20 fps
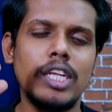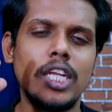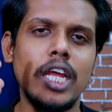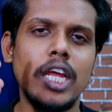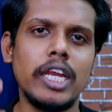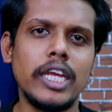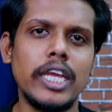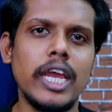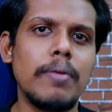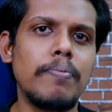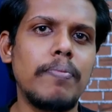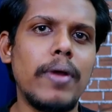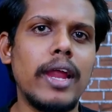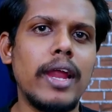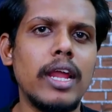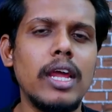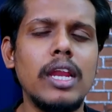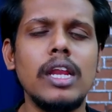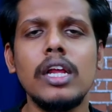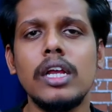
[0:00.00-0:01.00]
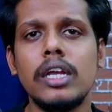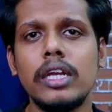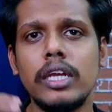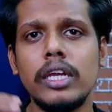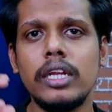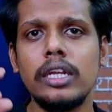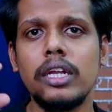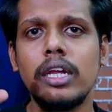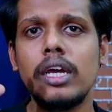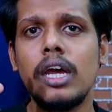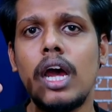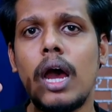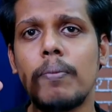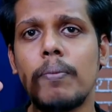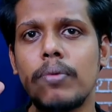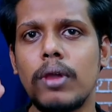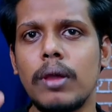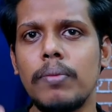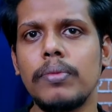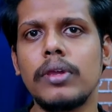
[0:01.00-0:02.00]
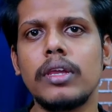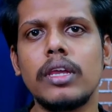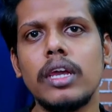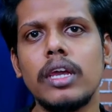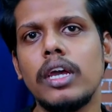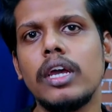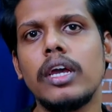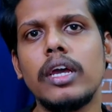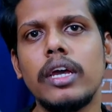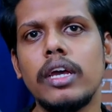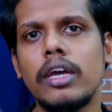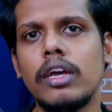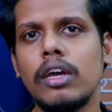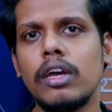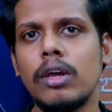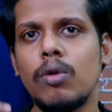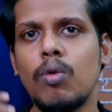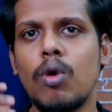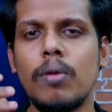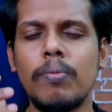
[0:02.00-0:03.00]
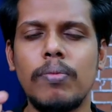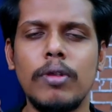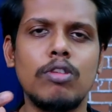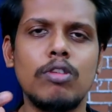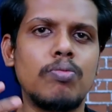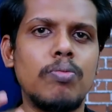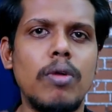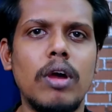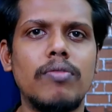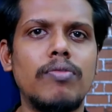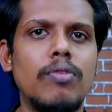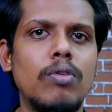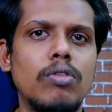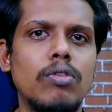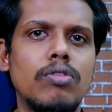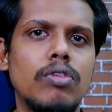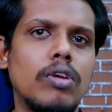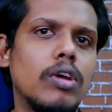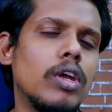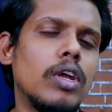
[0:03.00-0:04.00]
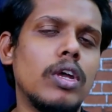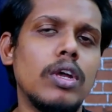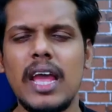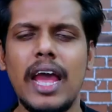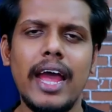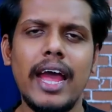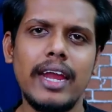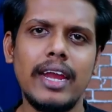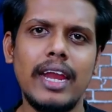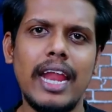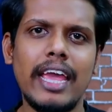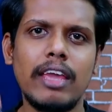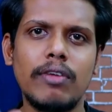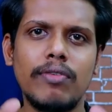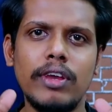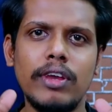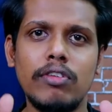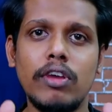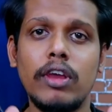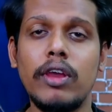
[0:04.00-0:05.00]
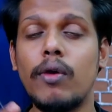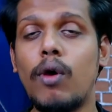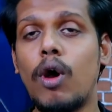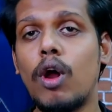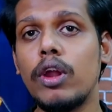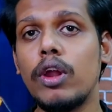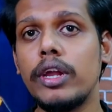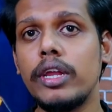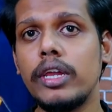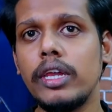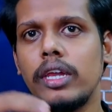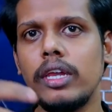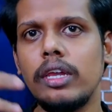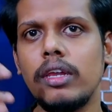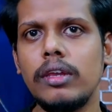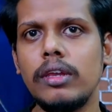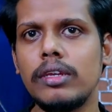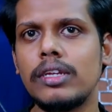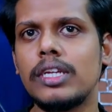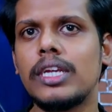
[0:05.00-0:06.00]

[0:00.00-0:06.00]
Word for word: at the rear panel in the upcoming OnePlus smartphones. And likewise, I already